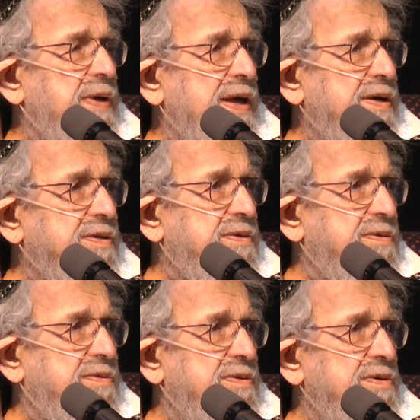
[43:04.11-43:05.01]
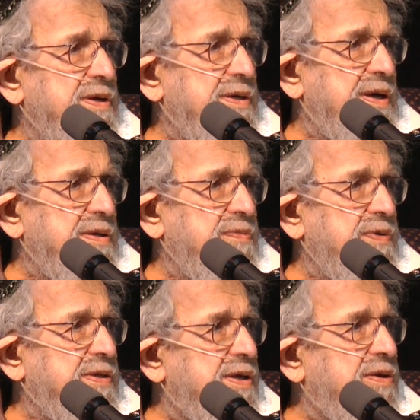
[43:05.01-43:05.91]
back to look at
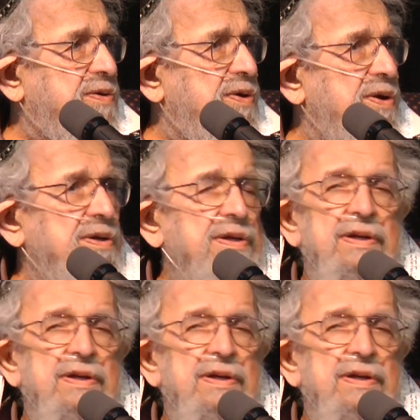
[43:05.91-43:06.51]
what they call